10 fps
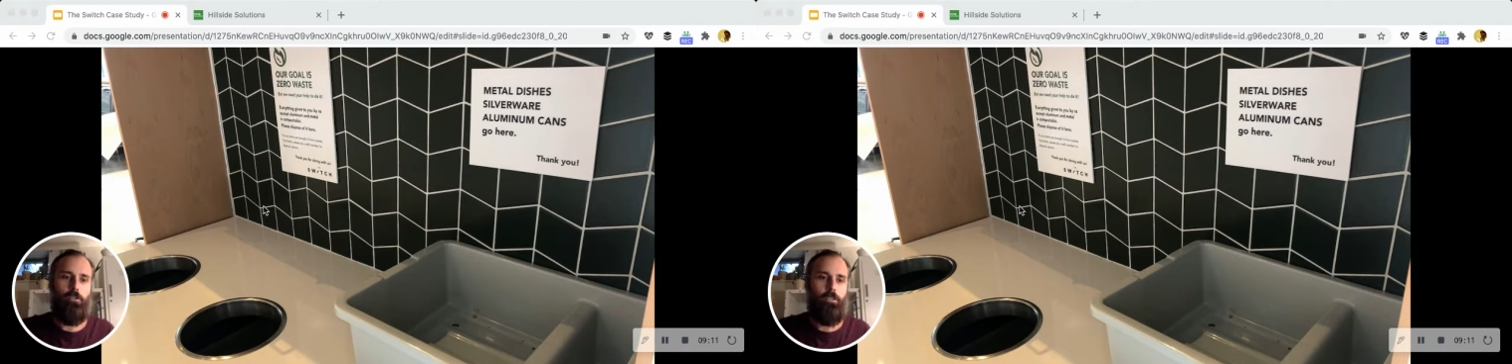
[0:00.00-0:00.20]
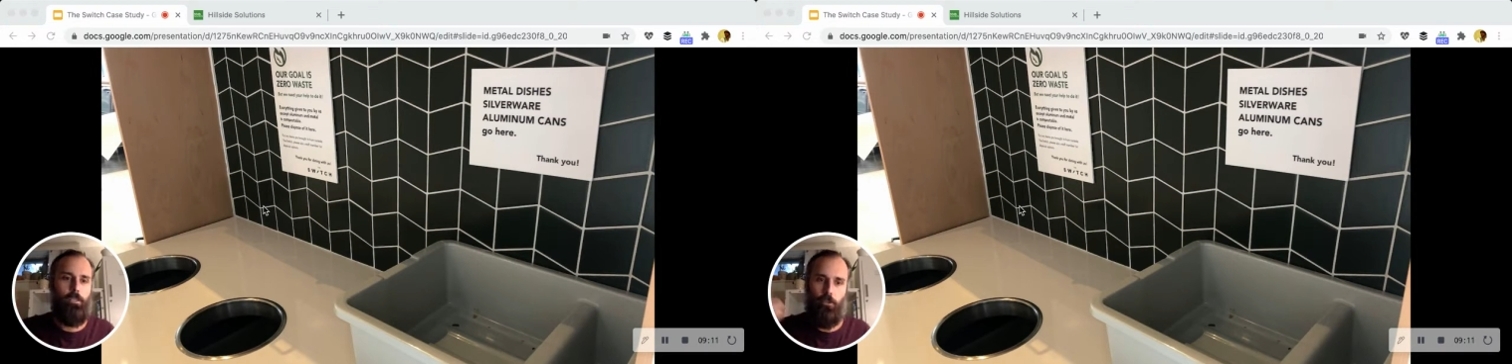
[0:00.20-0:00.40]

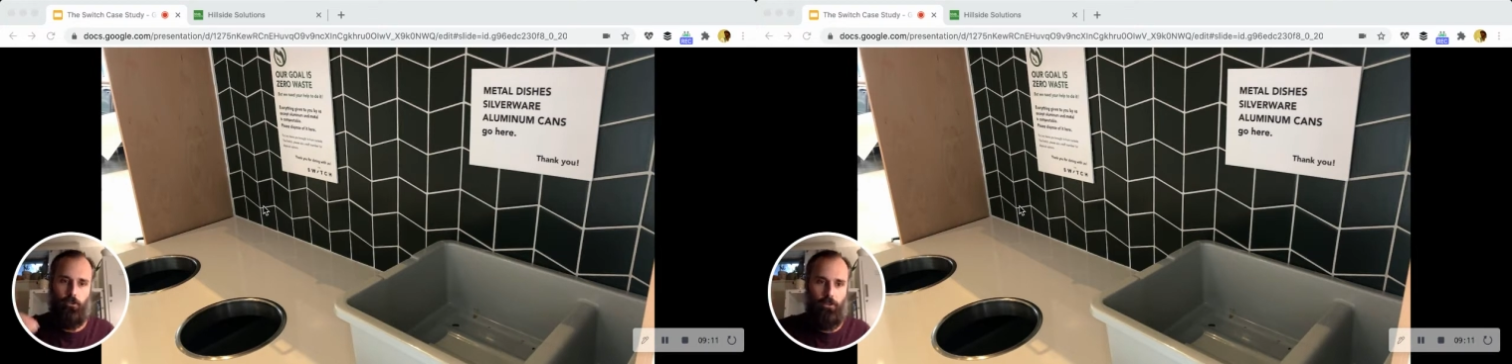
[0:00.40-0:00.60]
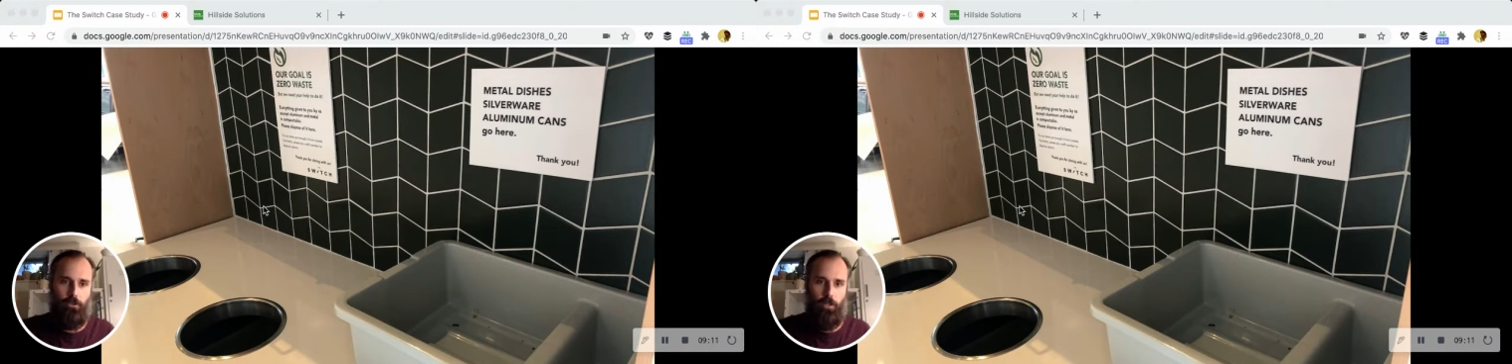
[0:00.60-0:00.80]
just sees a
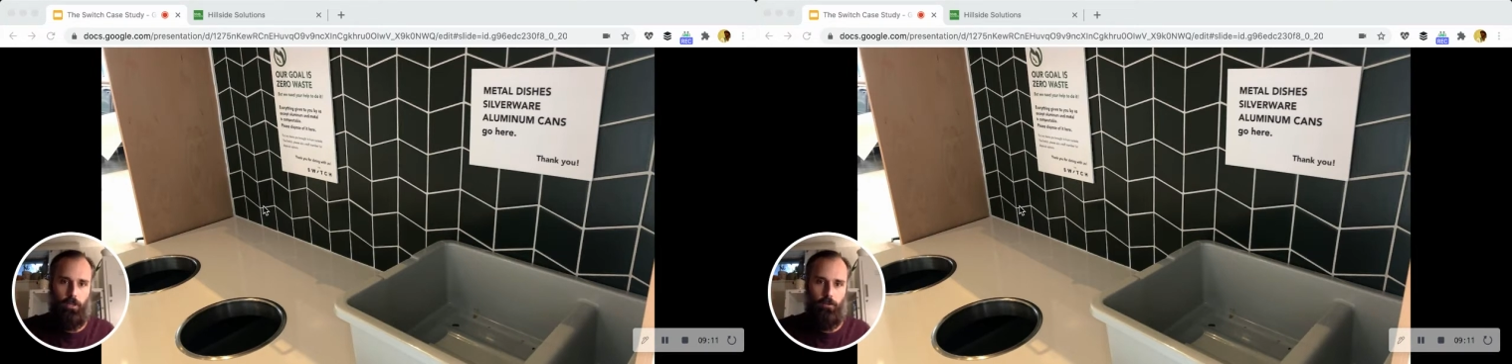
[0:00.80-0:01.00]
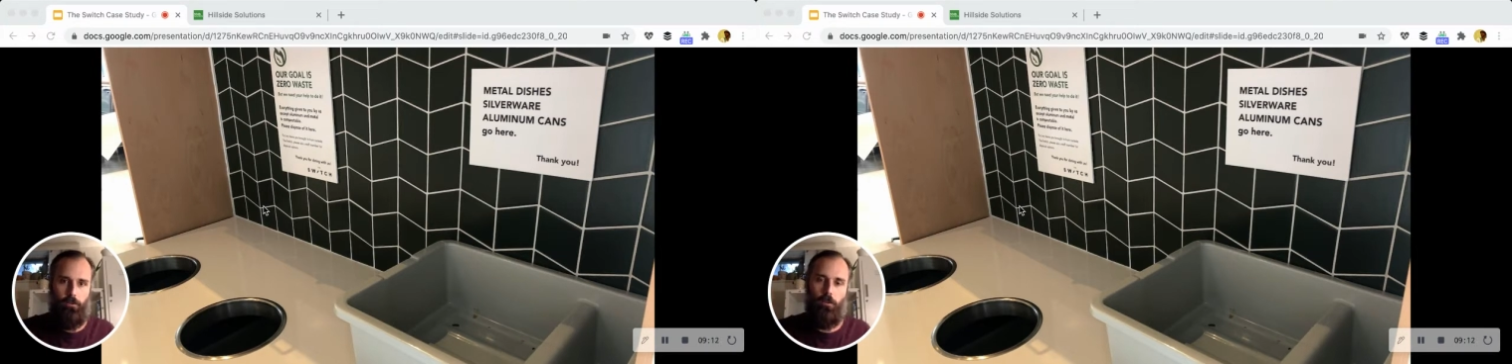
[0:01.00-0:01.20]
trash
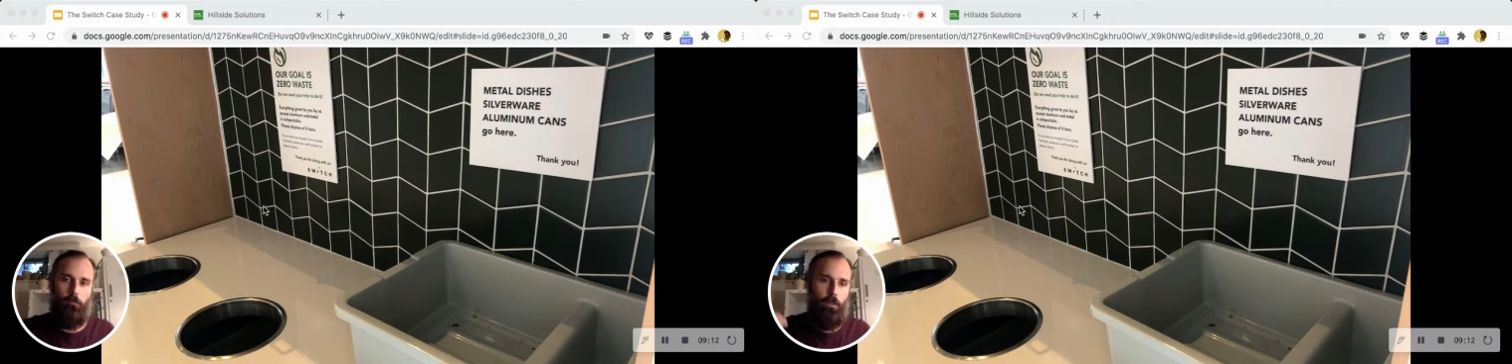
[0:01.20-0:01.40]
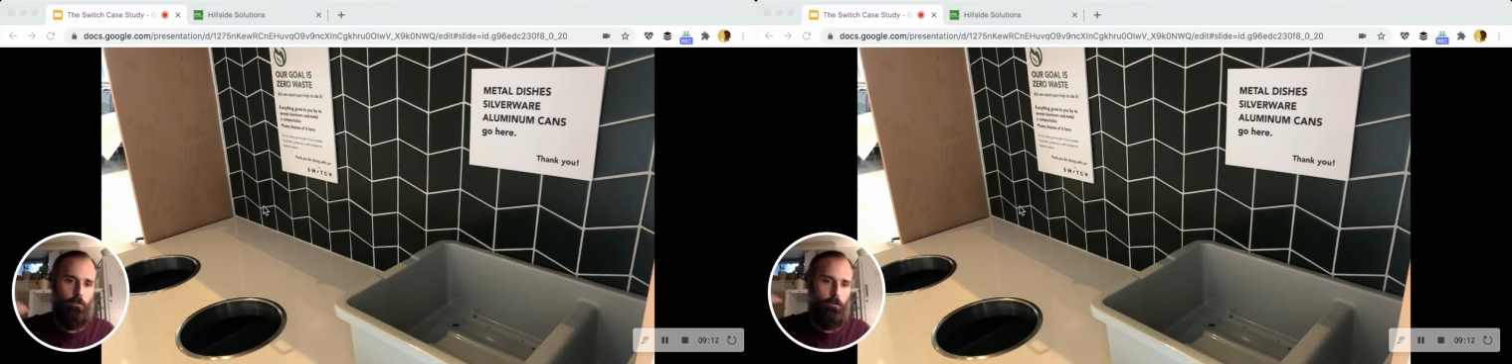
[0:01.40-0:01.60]
can. So he
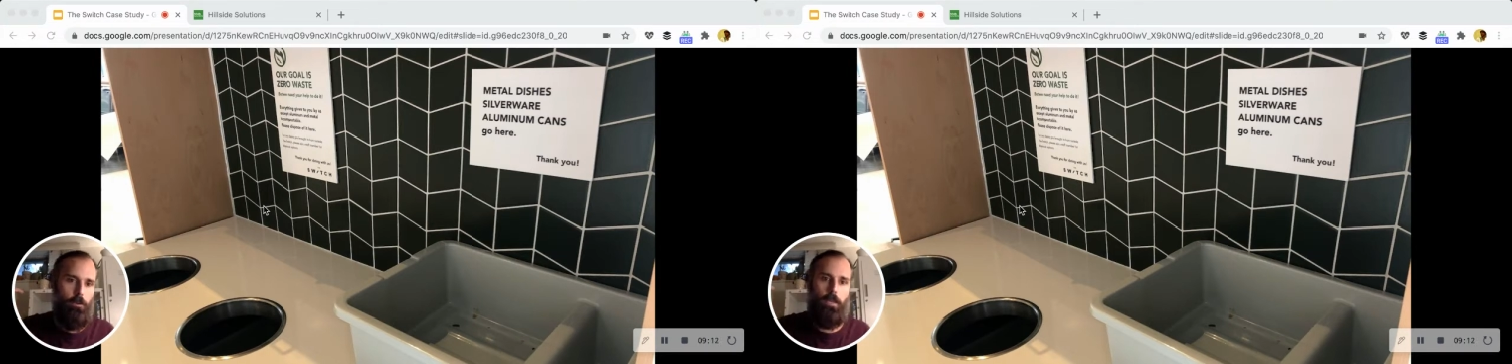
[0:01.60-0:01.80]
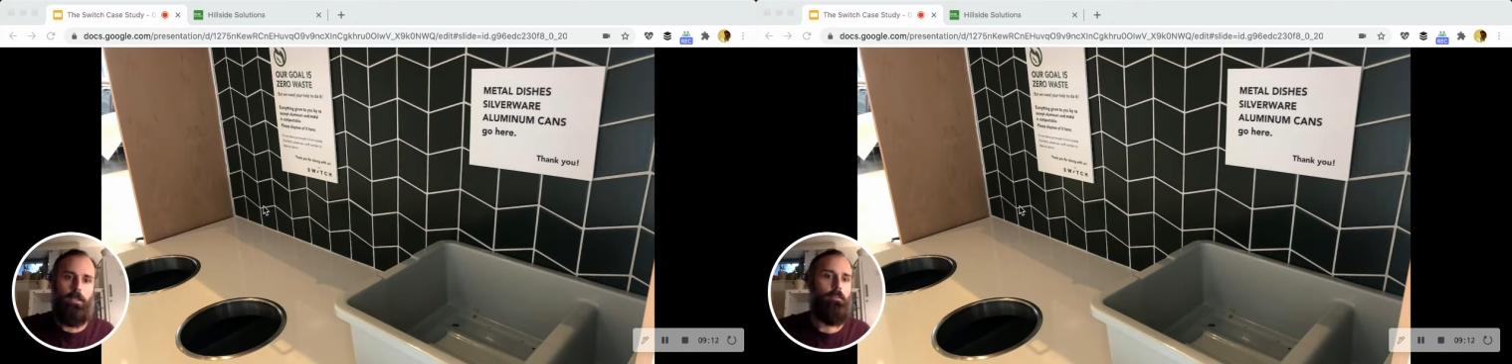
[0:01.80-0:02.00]
may throw
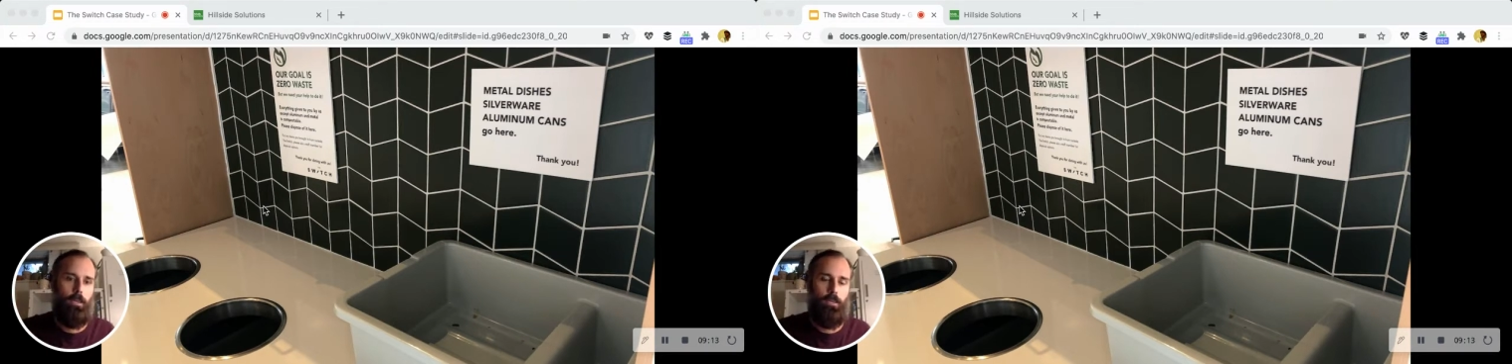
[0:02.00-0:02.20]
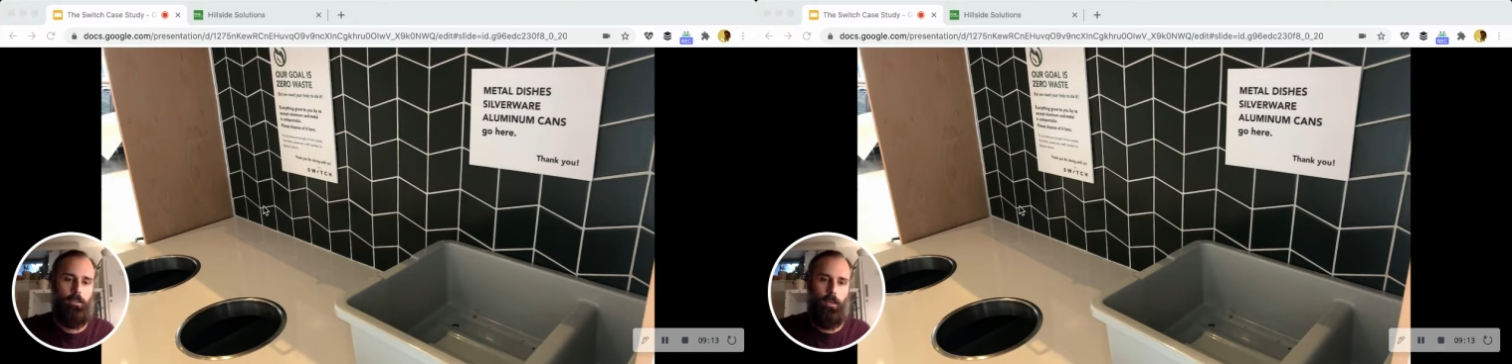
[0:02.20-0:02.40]

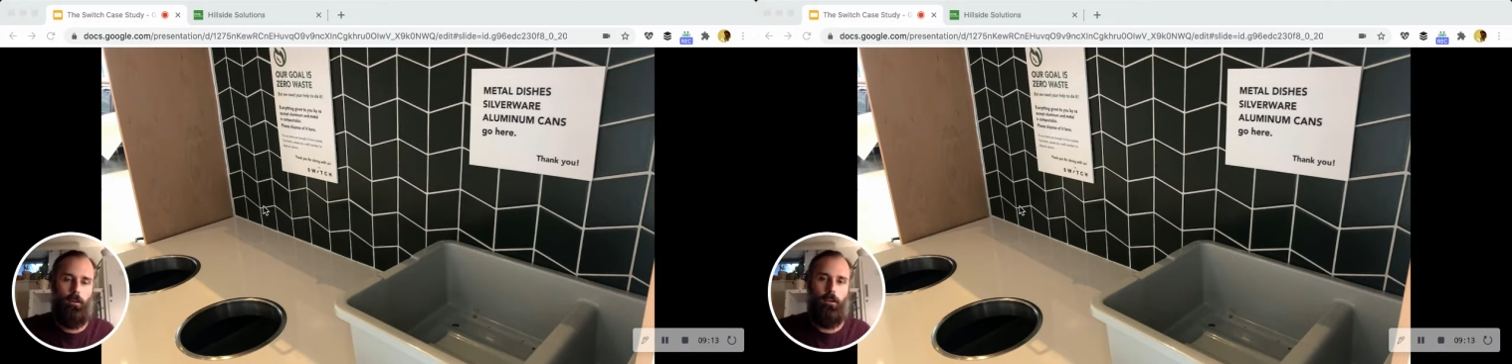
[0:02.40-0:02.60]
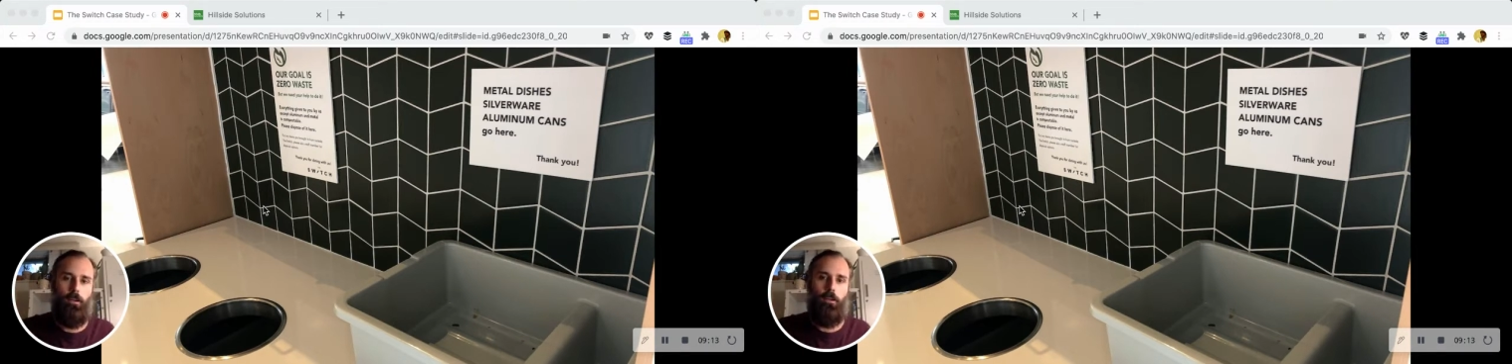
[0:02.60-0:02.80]
anything in there.